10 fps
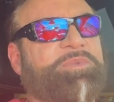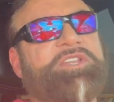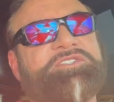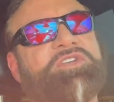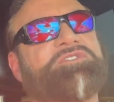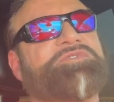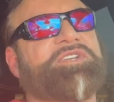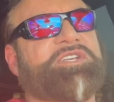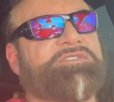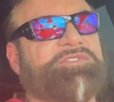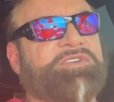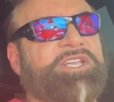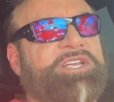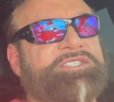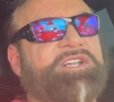And this goes for, for
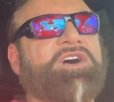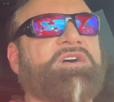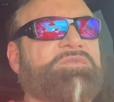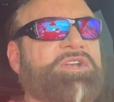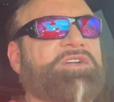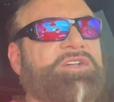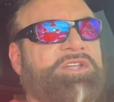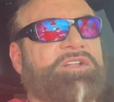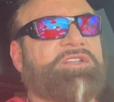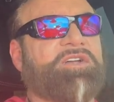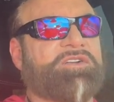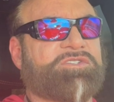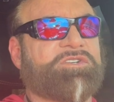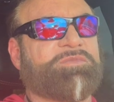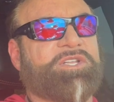ladies that already are in a
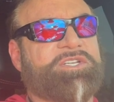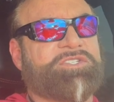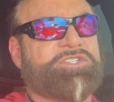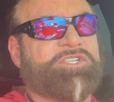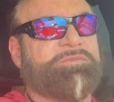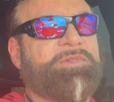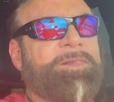long-term relationship